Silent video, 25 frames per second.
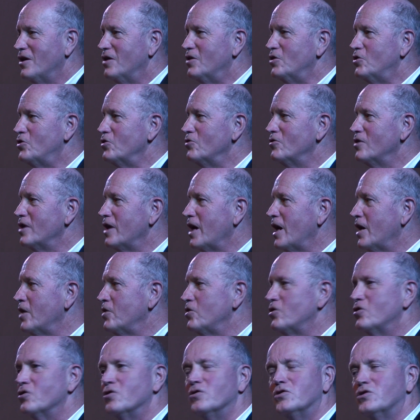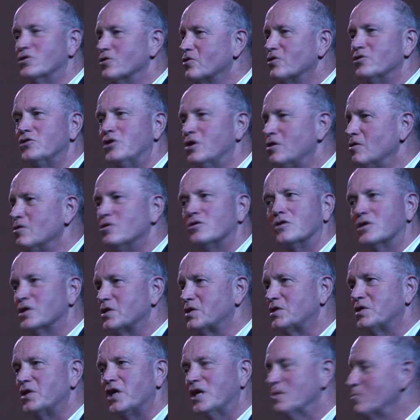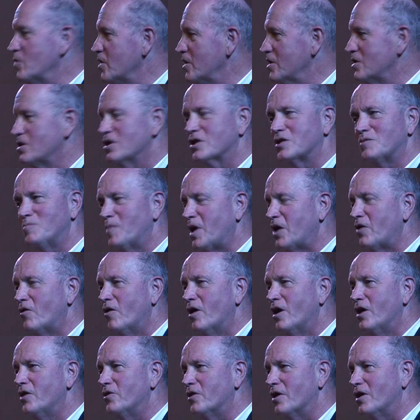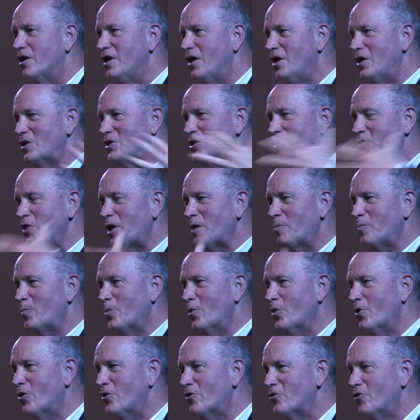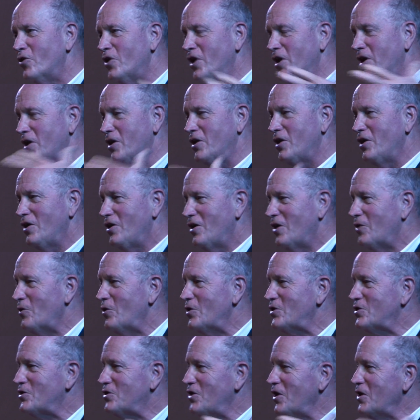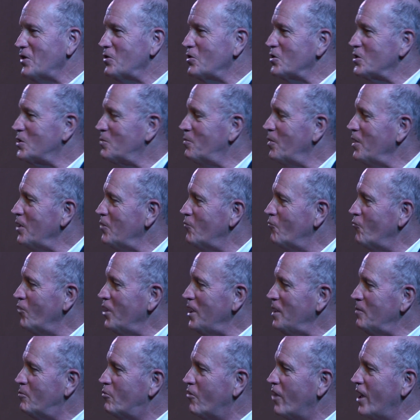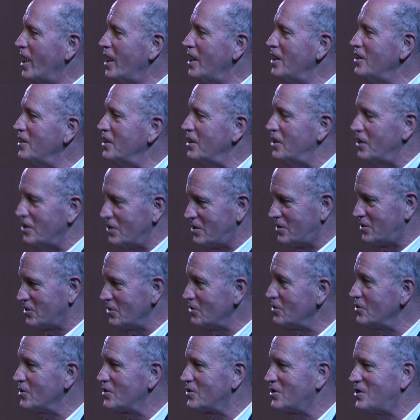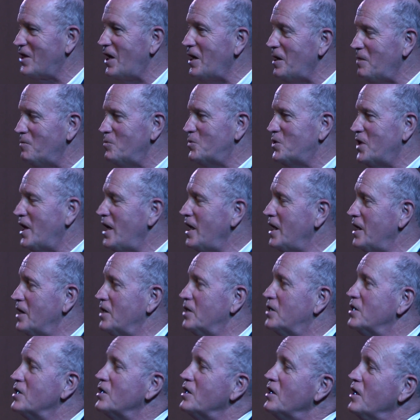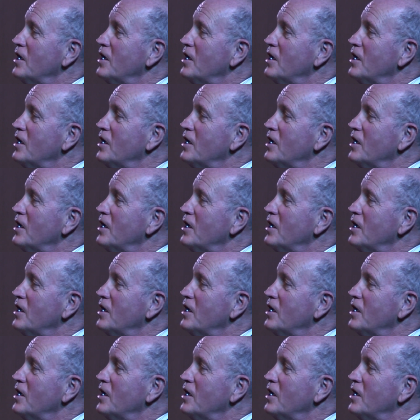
and Julie Andrews, who can no longer sing, but it doesn't matter either. So they pour in, and this thing that's been rebranded, it's still the same tent.